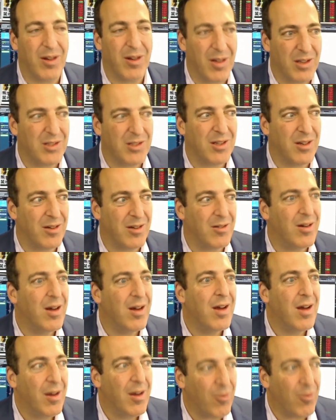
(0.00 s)
but also
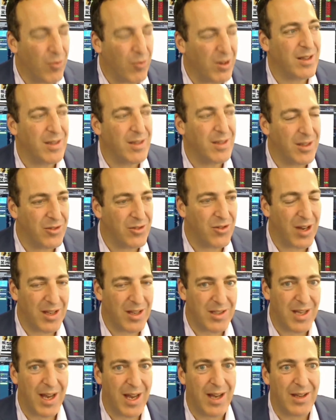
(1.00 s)
willing to
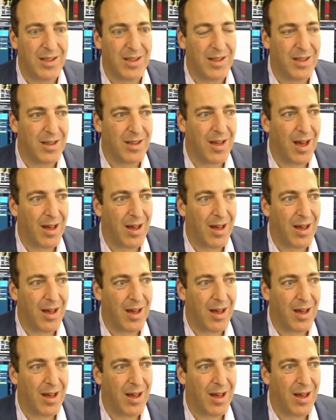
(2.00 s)
transact